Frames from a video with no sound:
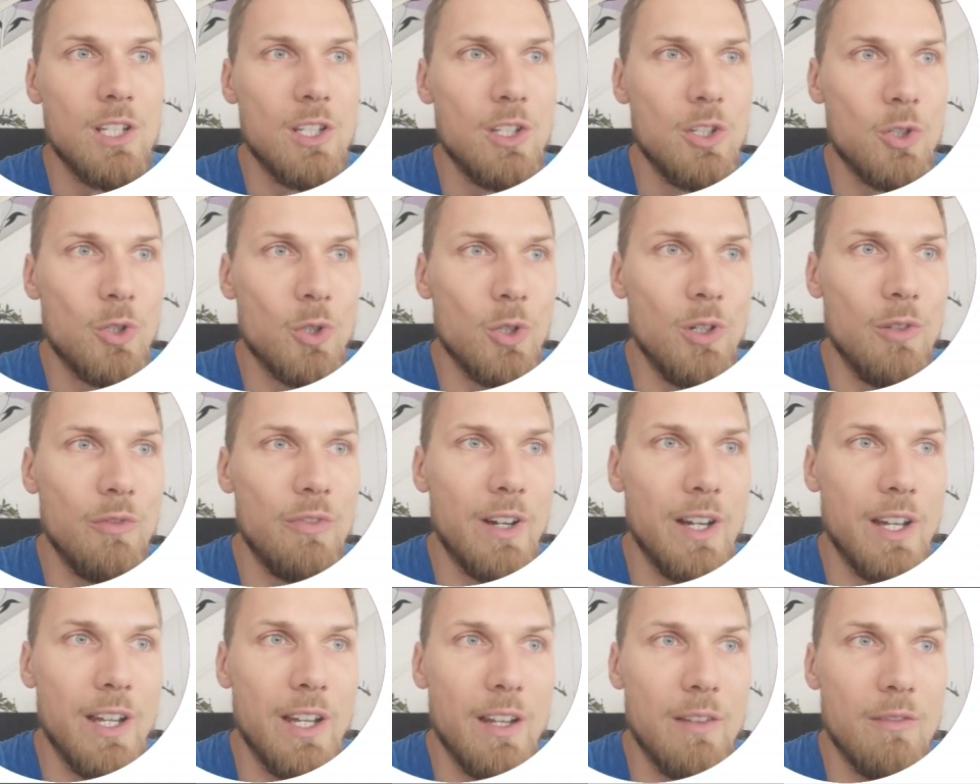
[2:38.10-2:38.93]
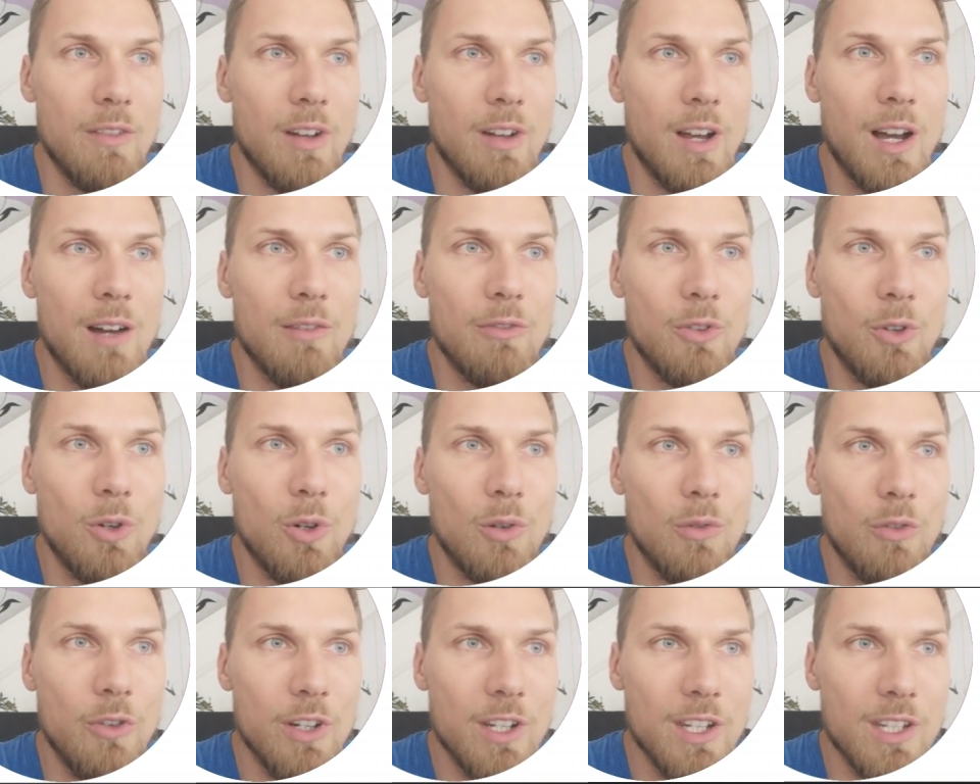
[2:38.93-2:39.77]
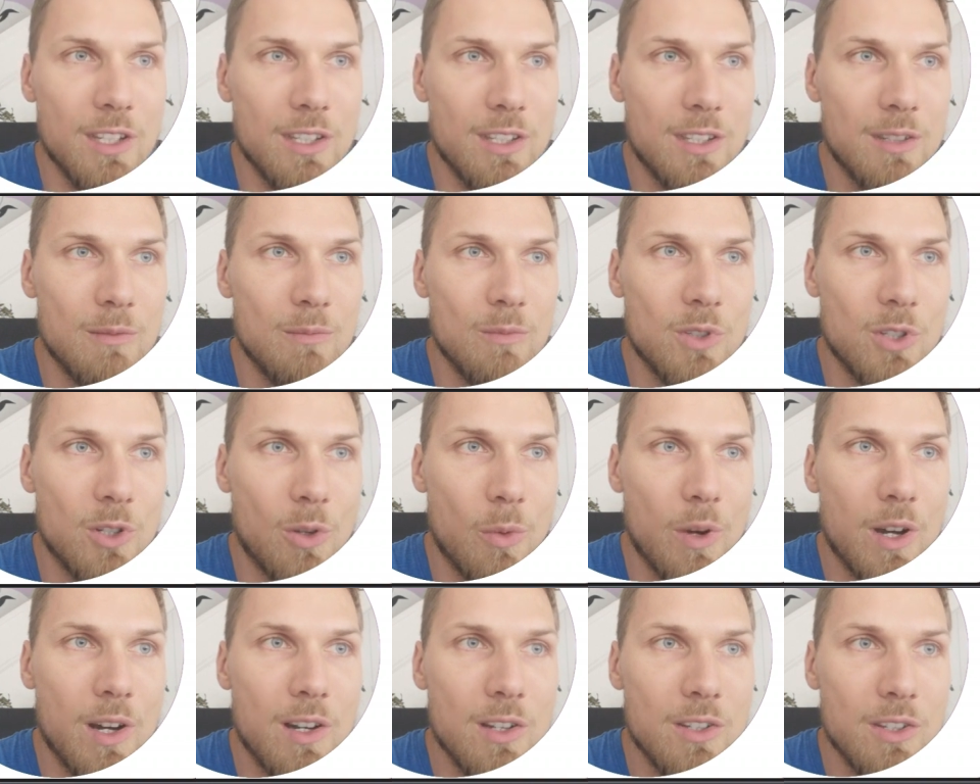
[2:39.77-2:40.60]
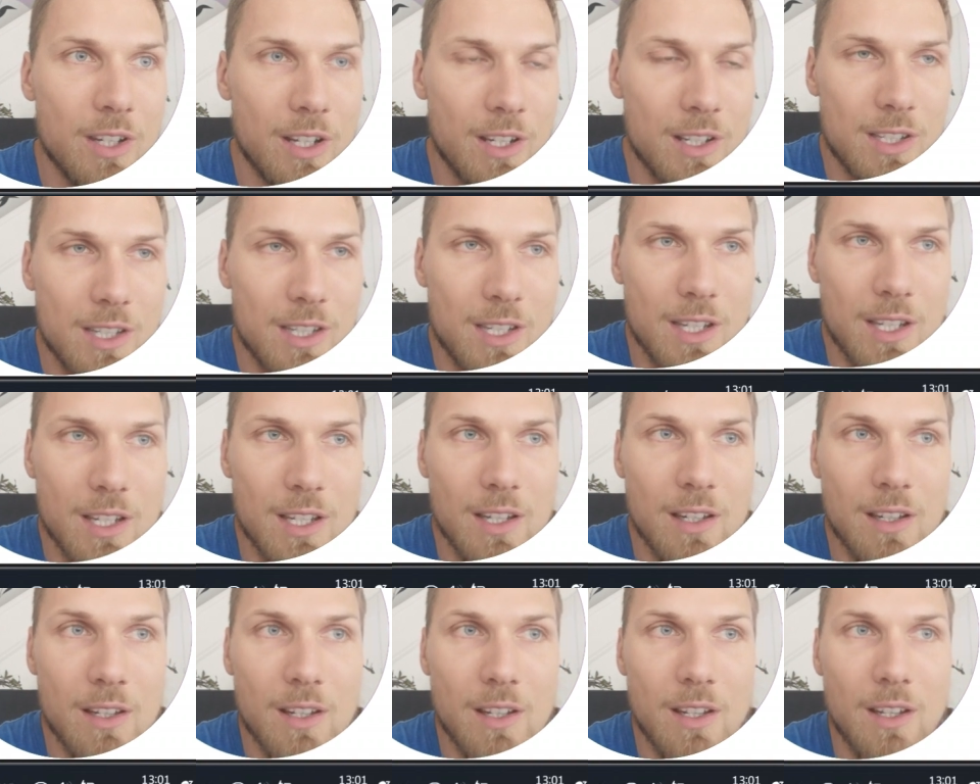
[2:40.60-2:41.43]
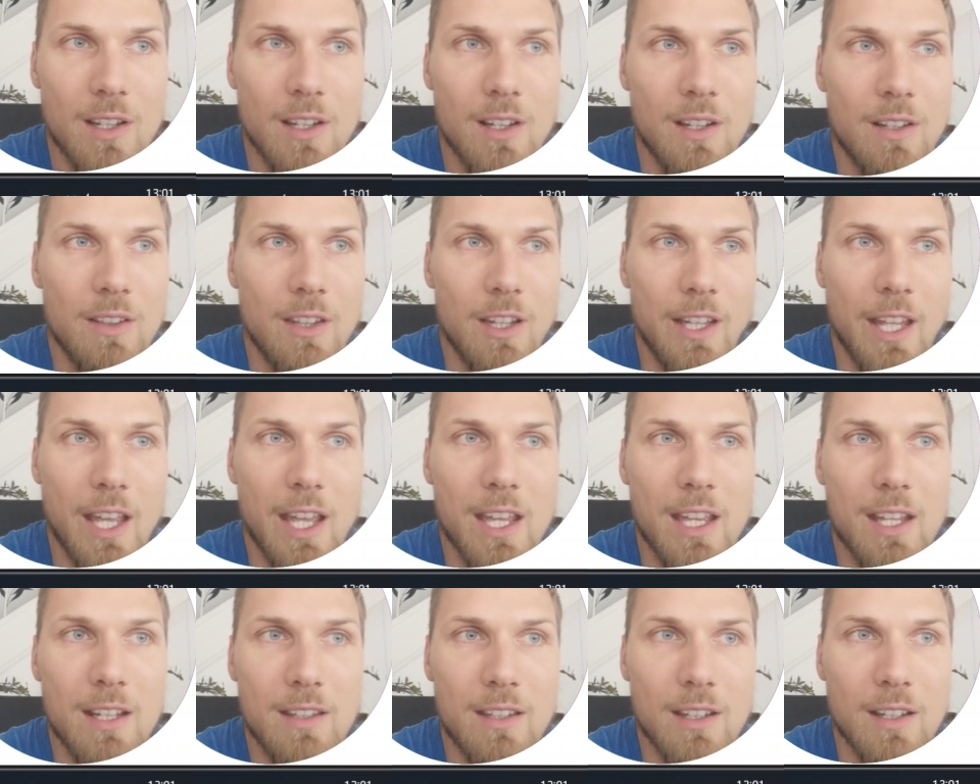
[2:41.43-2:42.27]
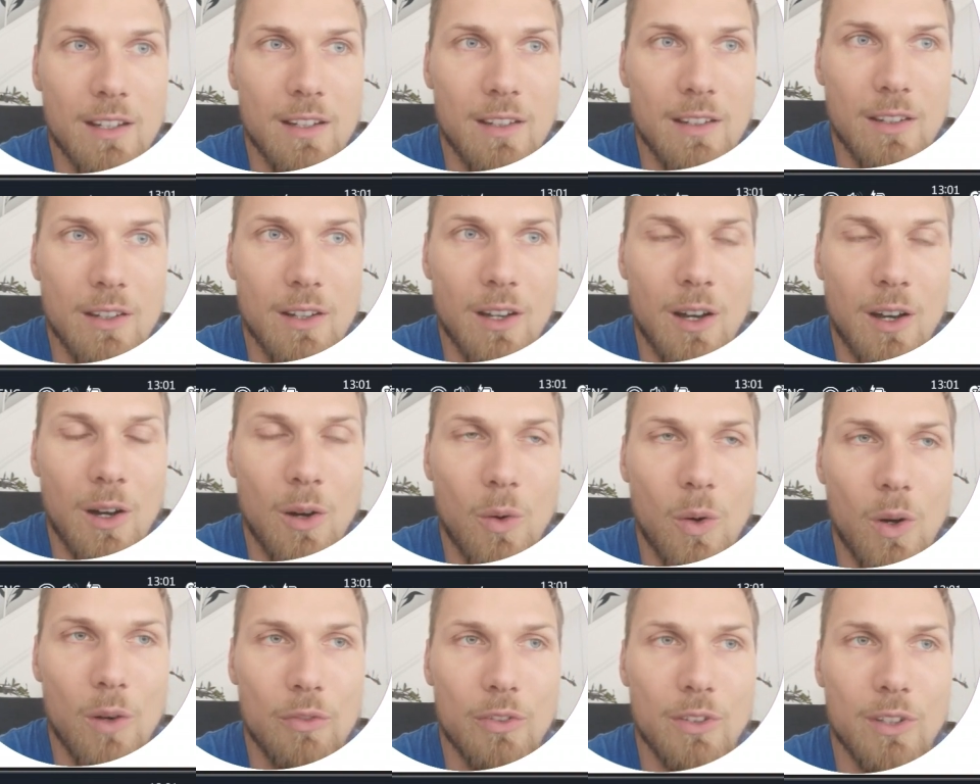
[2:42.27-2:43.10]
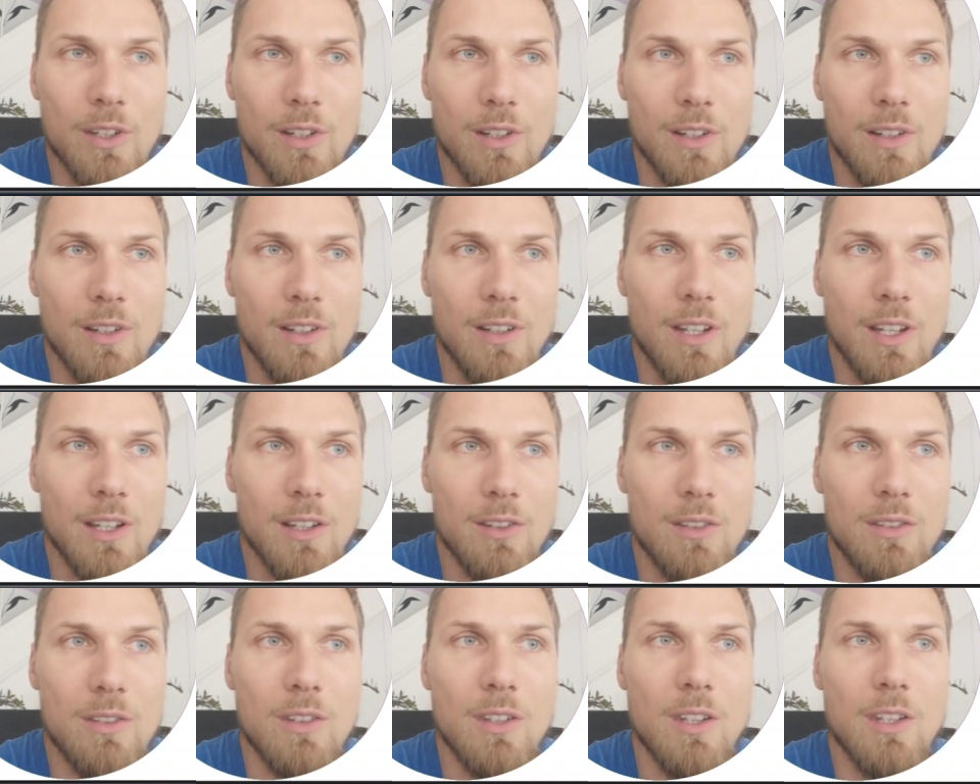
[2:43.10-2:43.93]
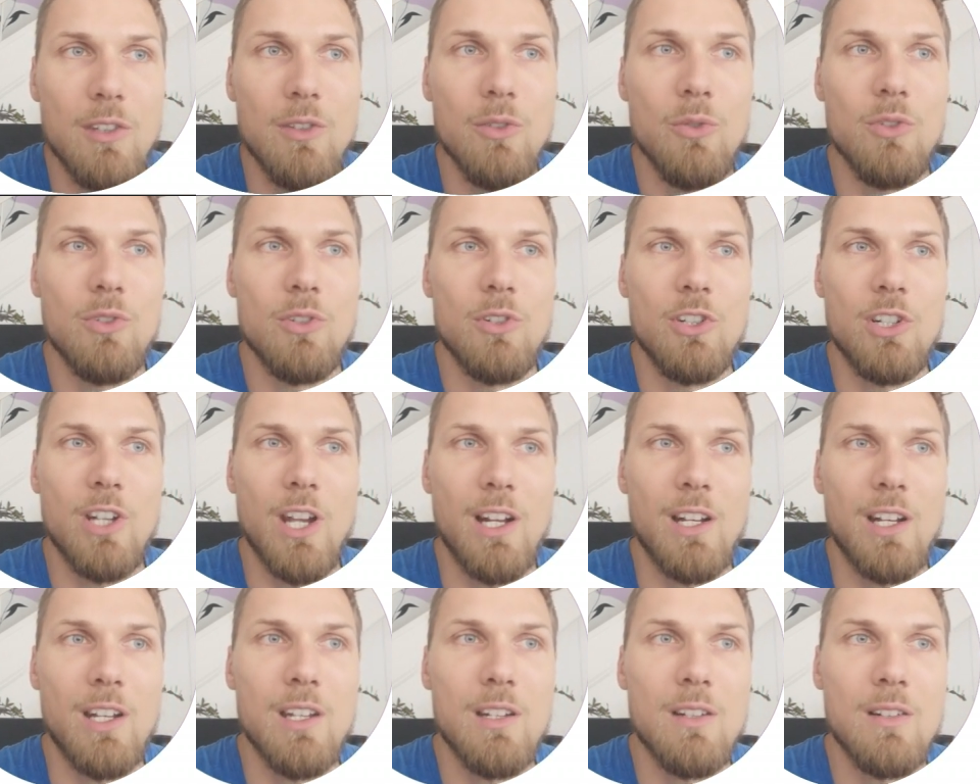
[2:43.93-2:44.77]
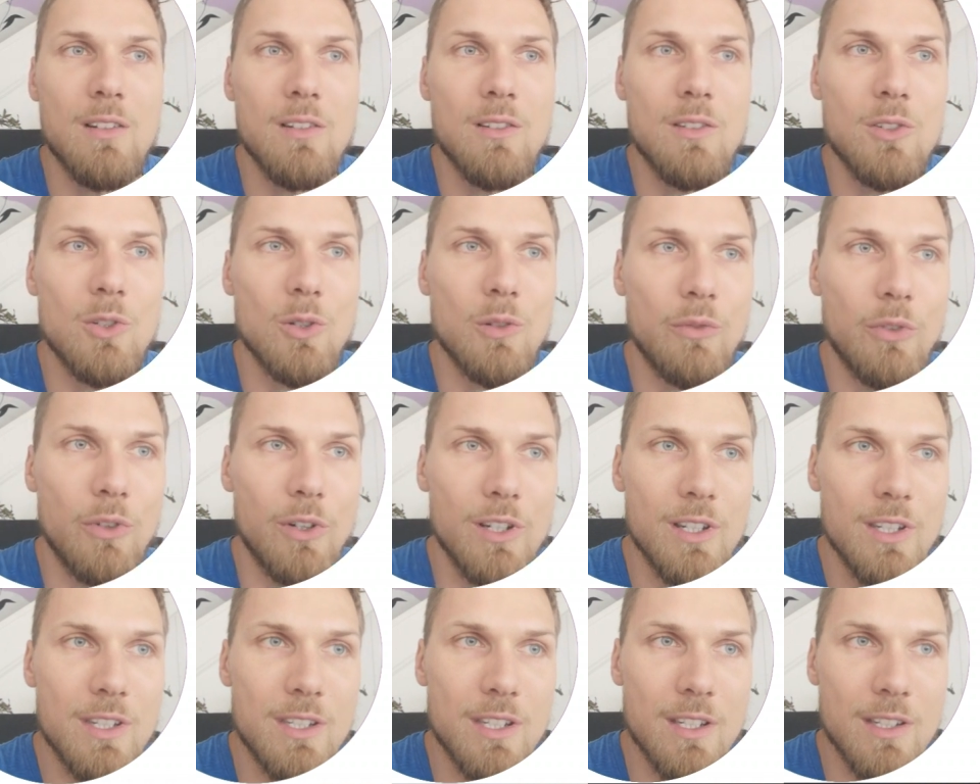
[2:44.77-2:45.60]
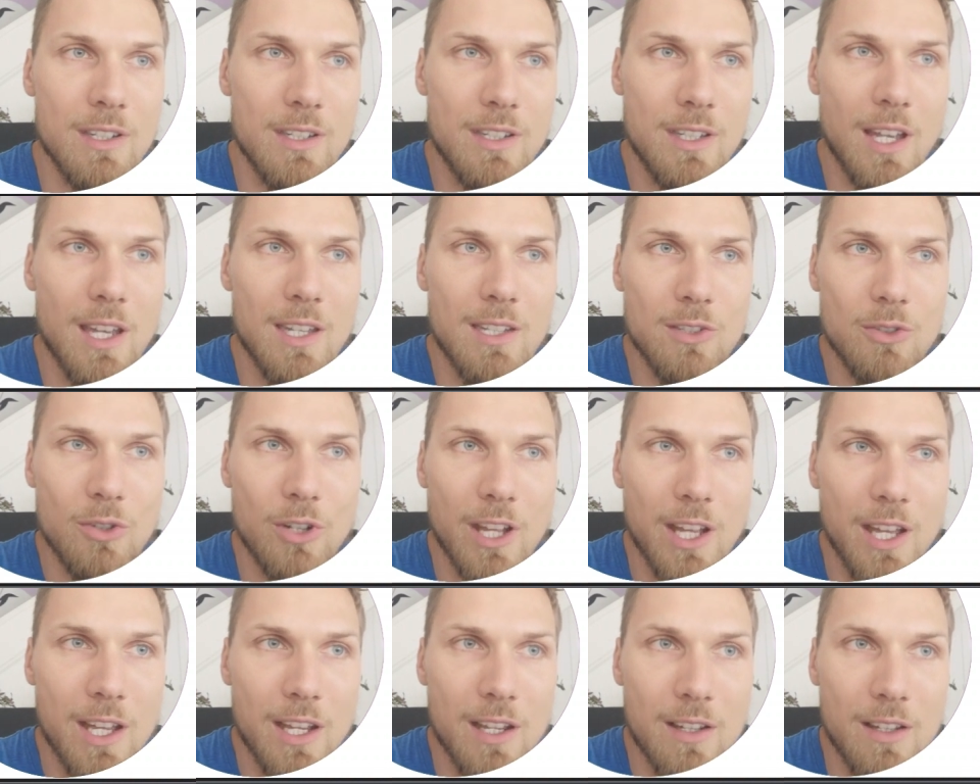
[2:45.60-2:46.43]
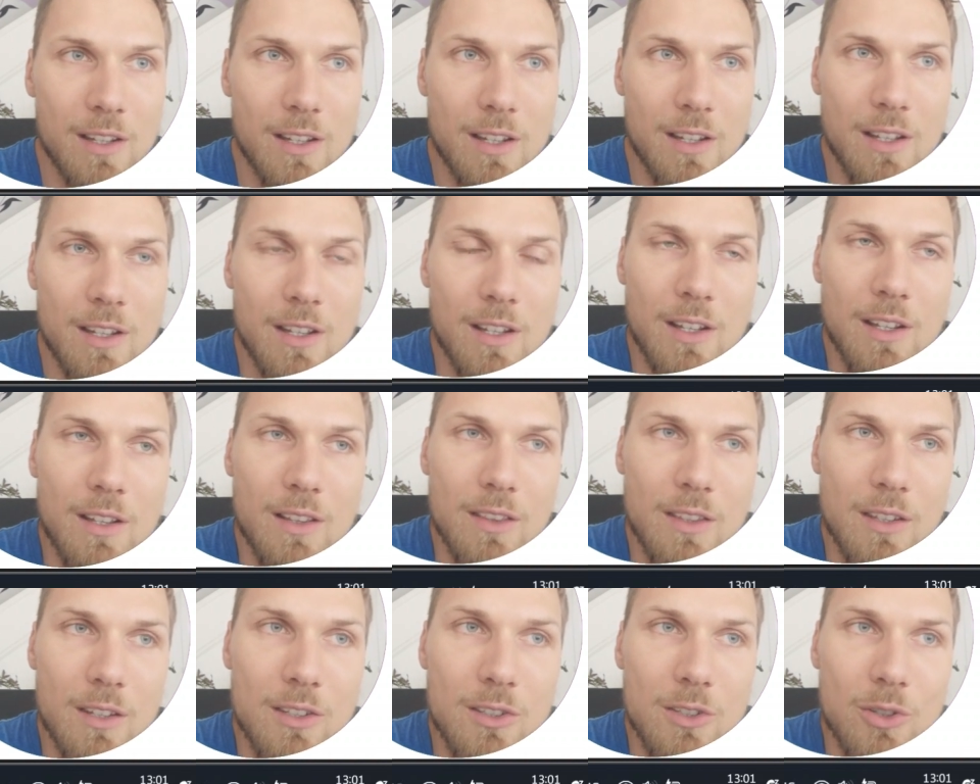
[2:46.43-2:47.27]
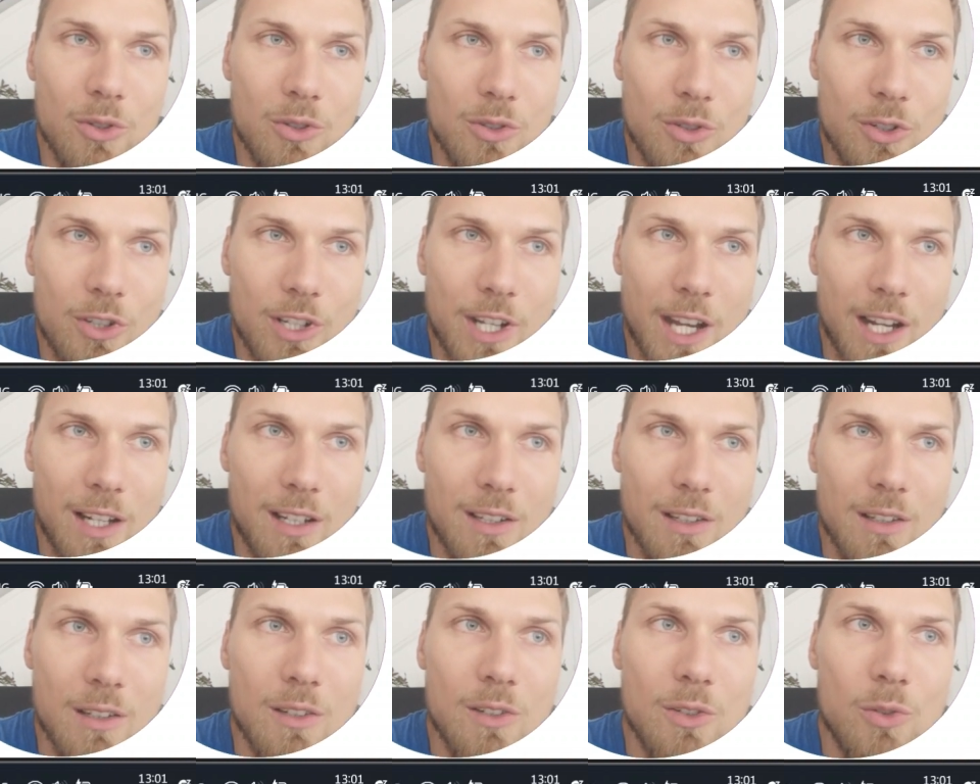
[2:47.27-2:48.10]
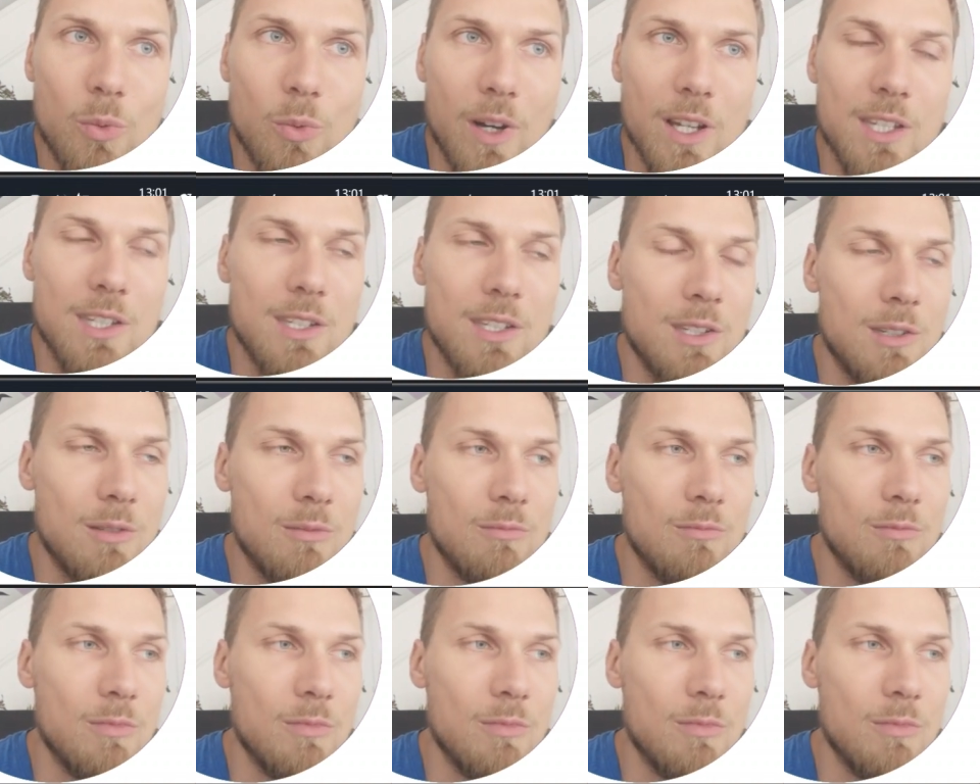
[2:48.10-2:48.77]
So if I hover over these squares, you can see the date and how often that user checked in. So for instance, yesterday, this user checked in twice.